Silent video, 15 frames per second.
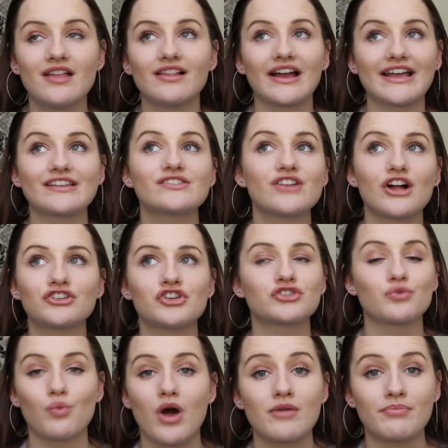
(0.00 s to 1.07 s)
Like, it's not
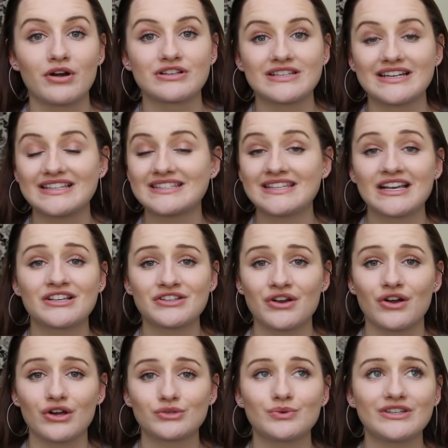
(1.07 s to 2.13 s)
just one person, it's six
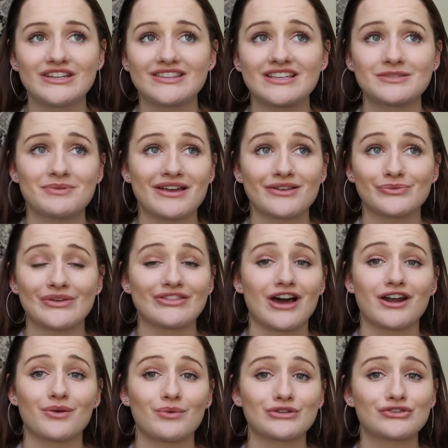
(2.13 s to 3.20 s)
girls. We did this because we
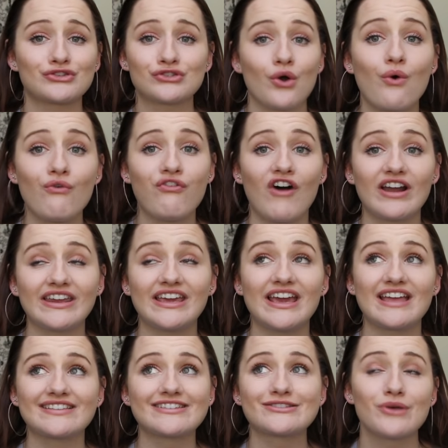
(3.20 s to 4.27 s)
thought it was so funny
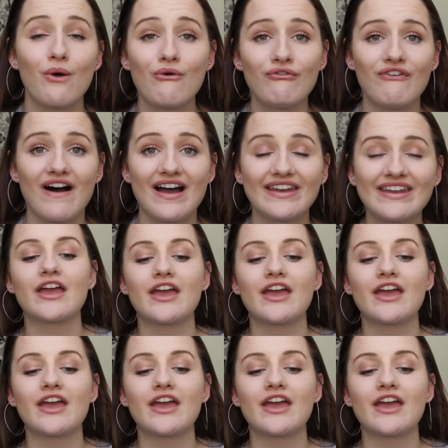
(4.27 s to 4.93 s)
and so fun,